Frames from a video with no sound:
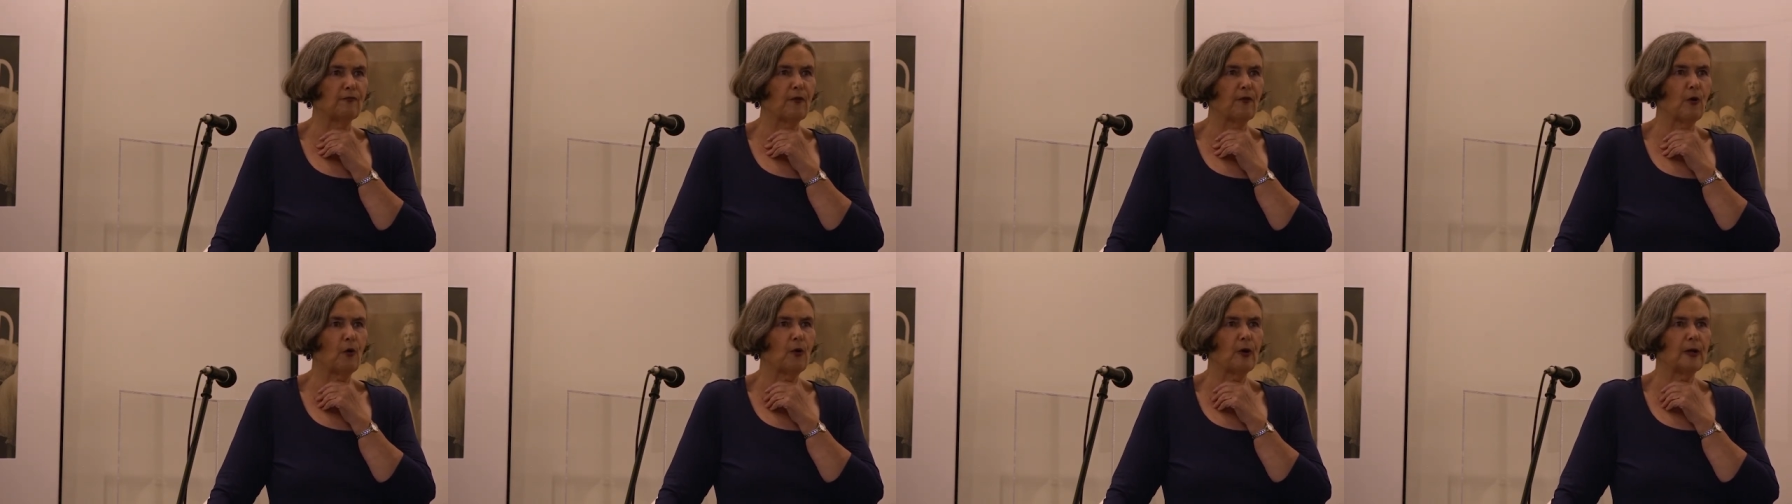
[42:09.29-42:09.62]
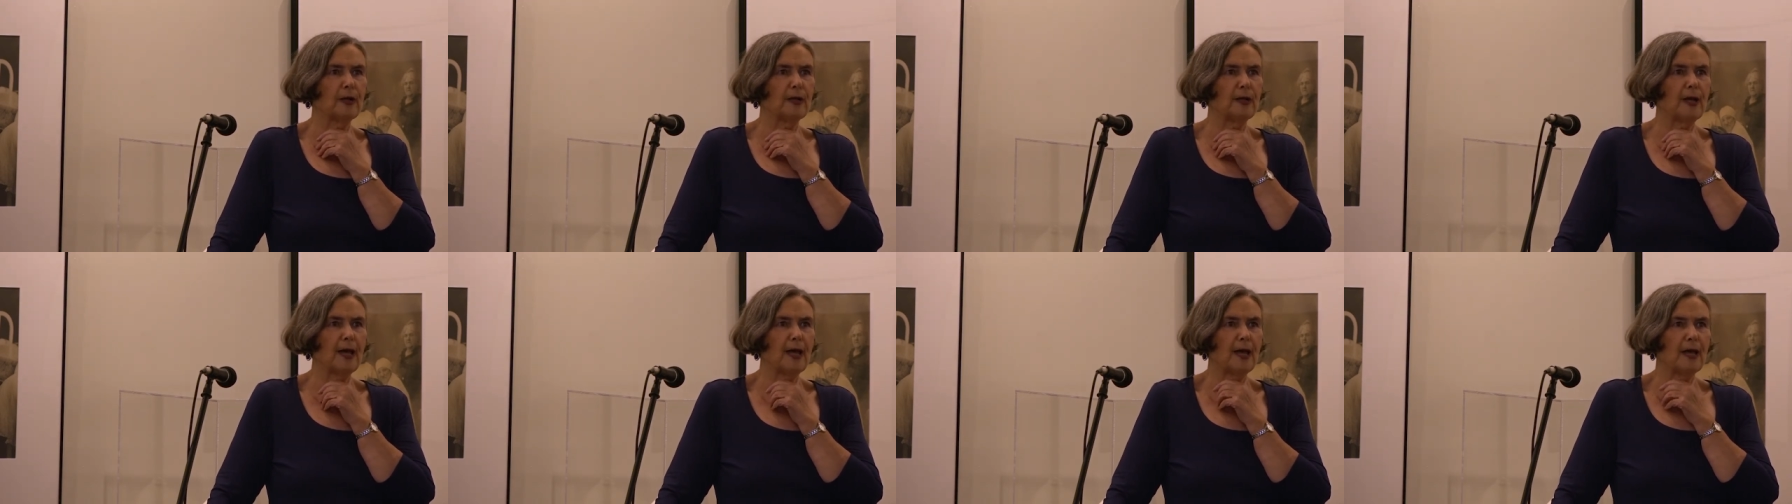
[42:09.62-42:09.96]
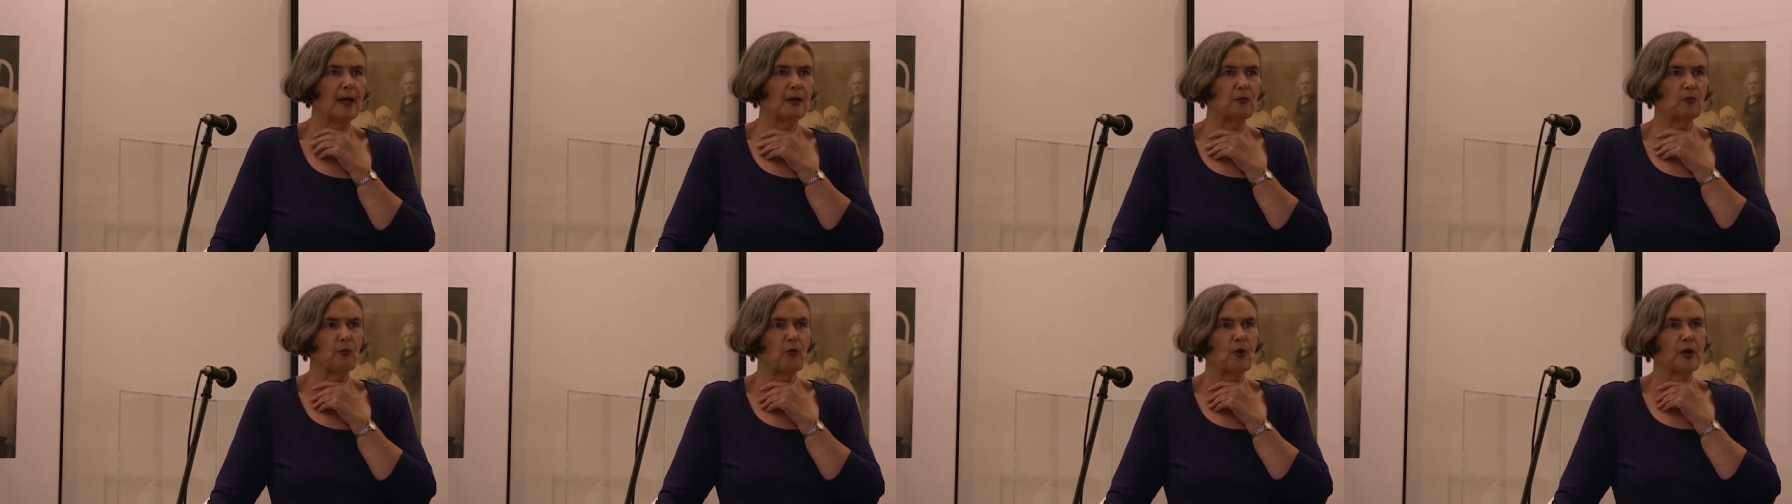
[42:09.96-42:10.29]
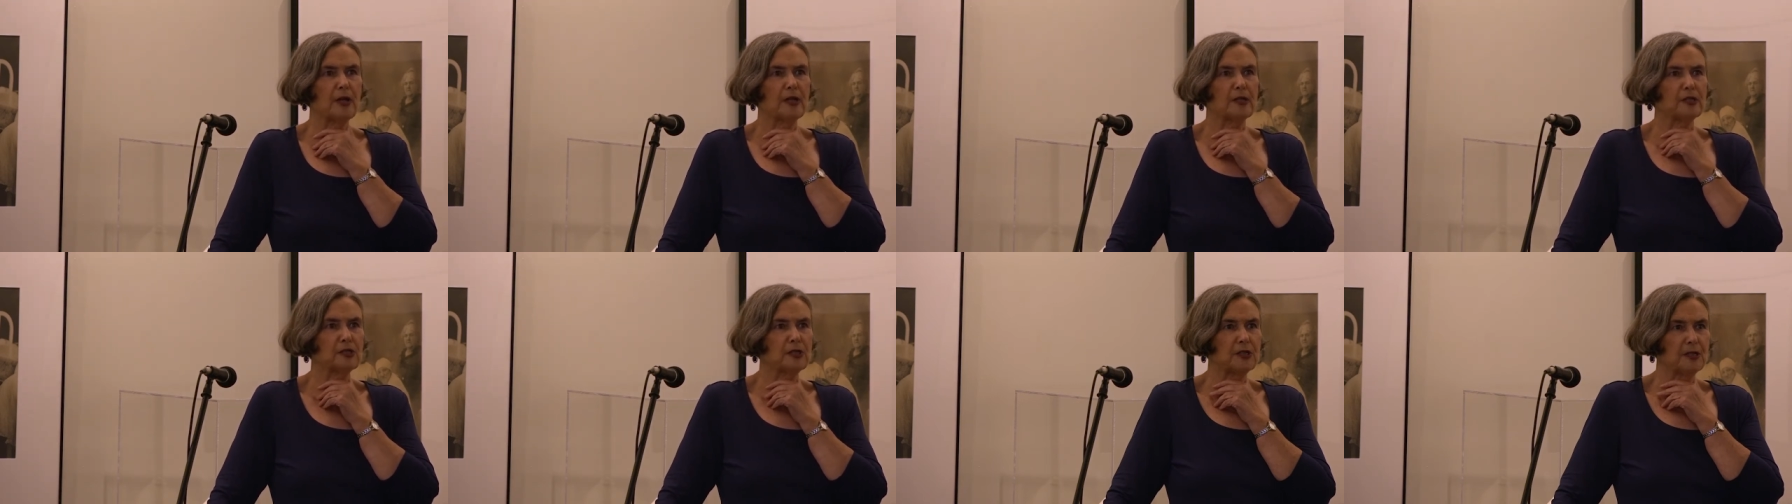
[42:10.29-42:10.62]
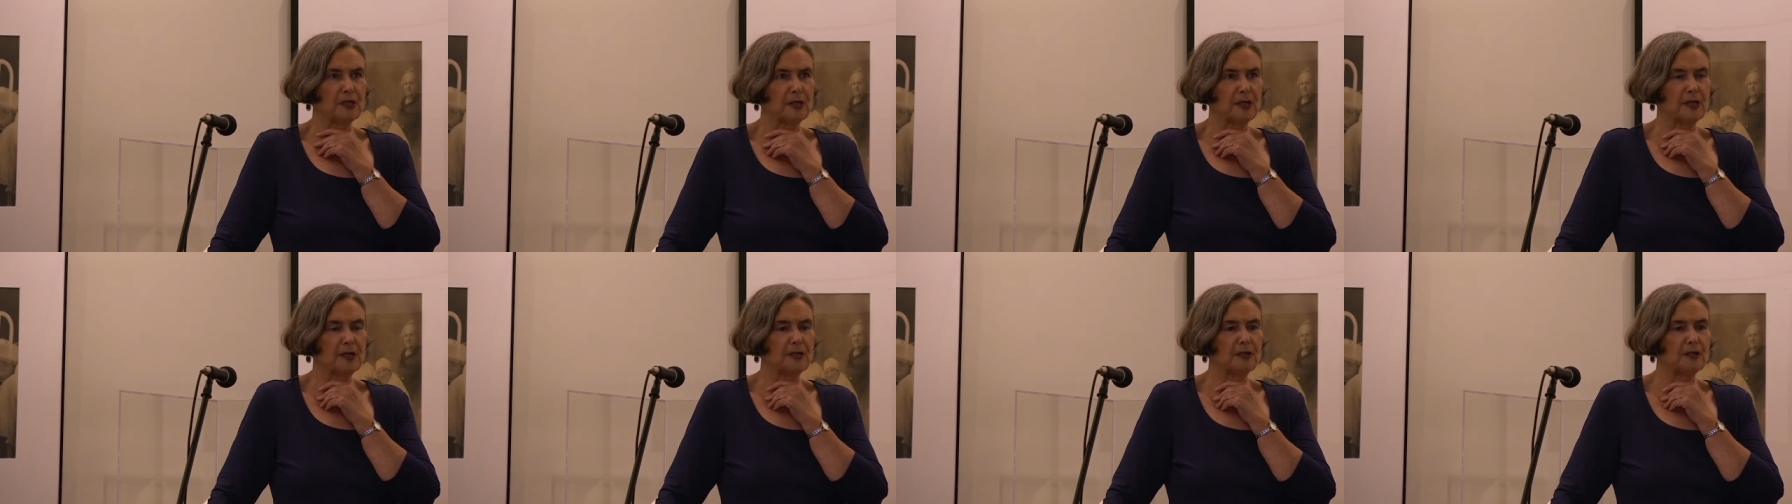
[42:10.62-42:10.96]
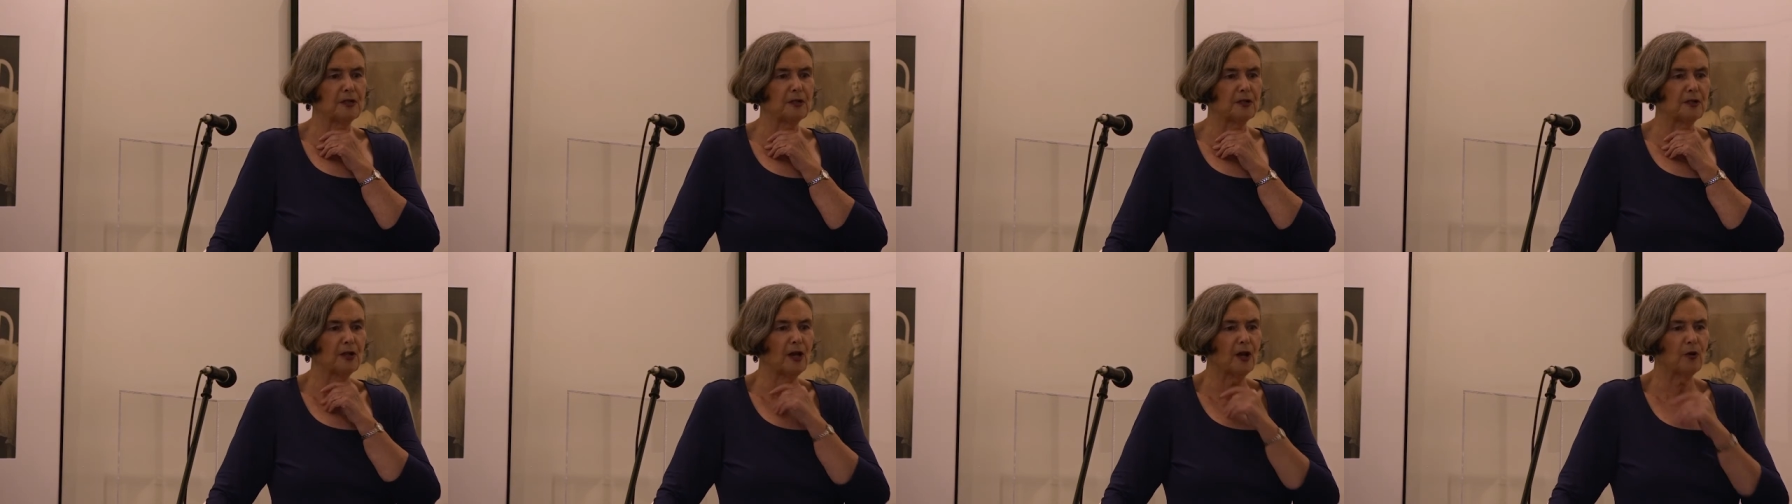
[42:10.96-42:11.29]
49 West in
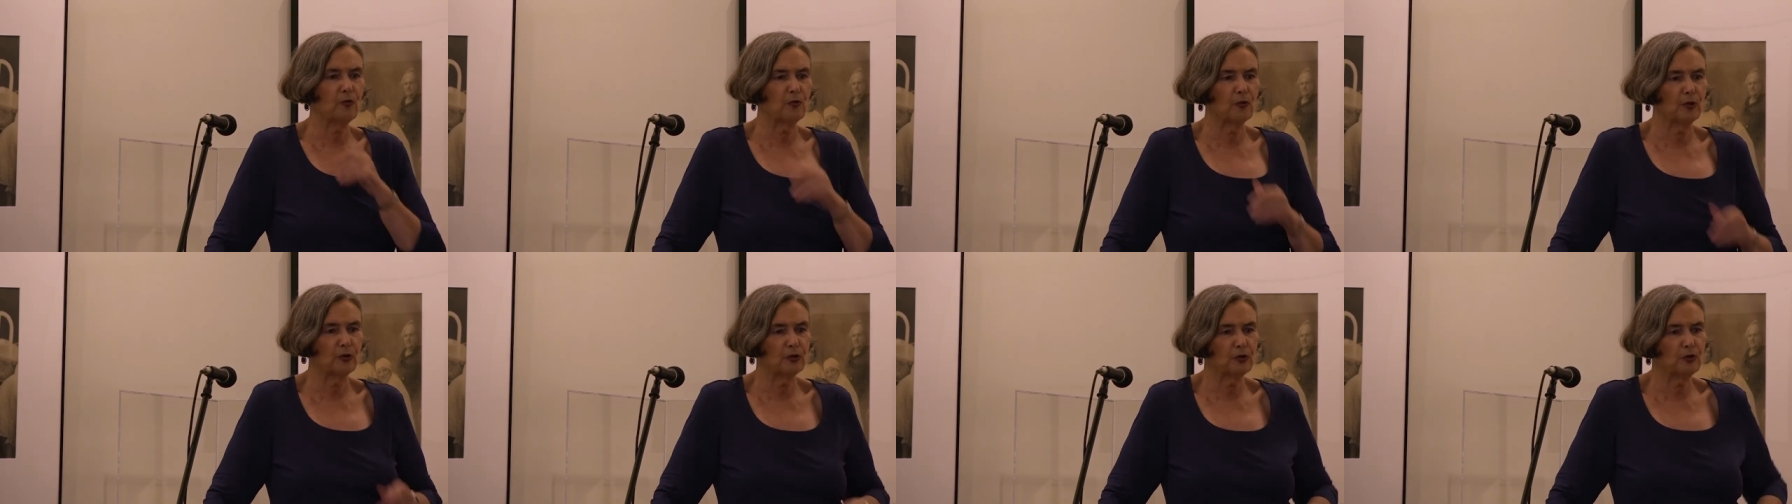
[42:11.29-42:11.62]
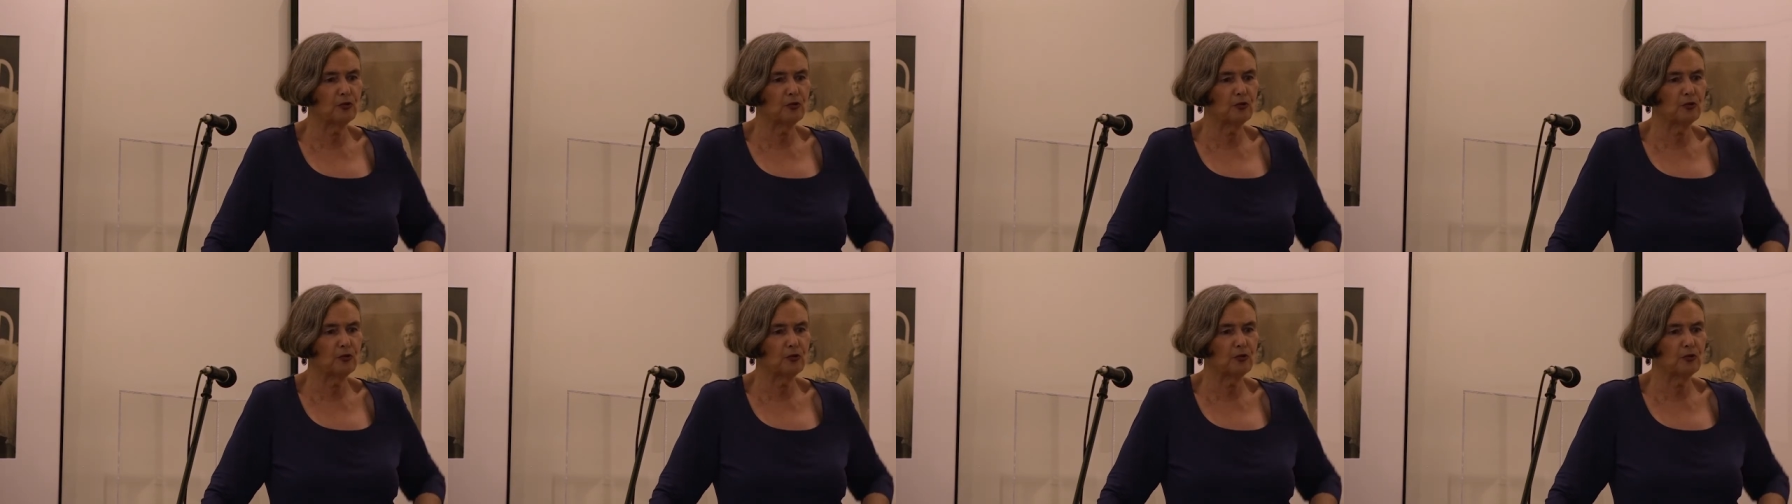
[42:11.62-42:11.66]
Indianola,